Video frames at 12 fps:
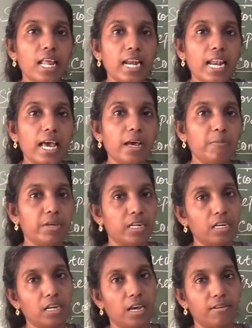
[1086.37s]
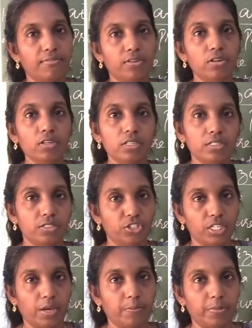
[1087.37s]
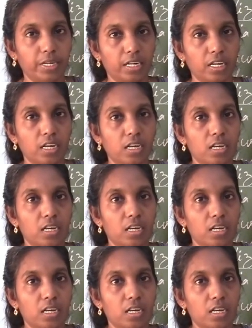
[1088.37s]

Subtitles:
laminar airflow chamber.